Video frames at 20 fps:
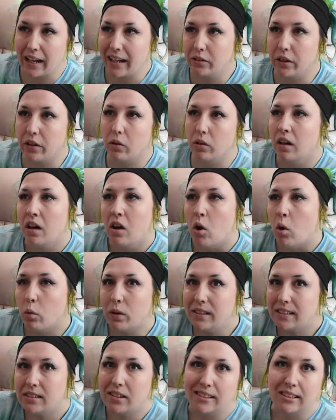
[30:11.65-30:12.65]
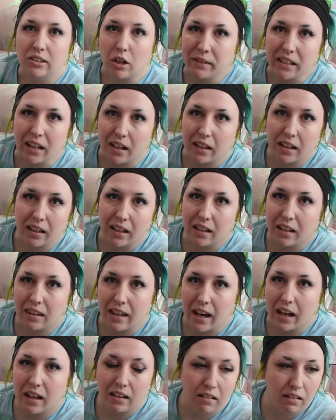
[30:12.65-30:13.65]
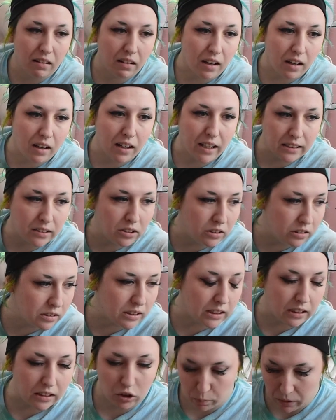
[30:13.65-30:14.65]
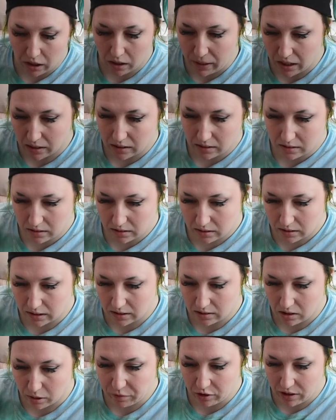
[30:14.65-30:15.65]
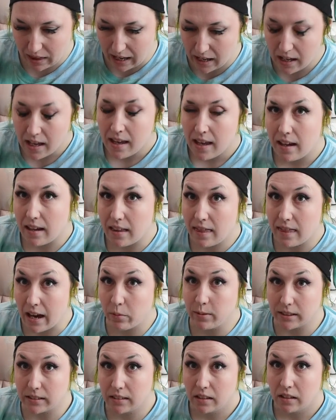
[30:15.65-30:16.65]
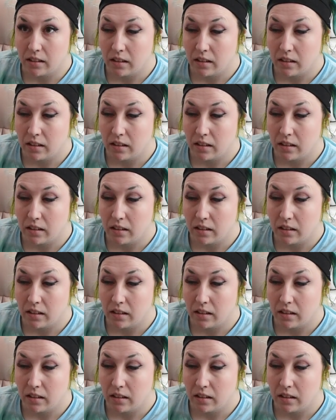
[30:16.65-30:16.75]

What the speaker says: I don't know. Or once I start sculpting on it, like that, I did use the 2-part epoxy sculpt for that, and that was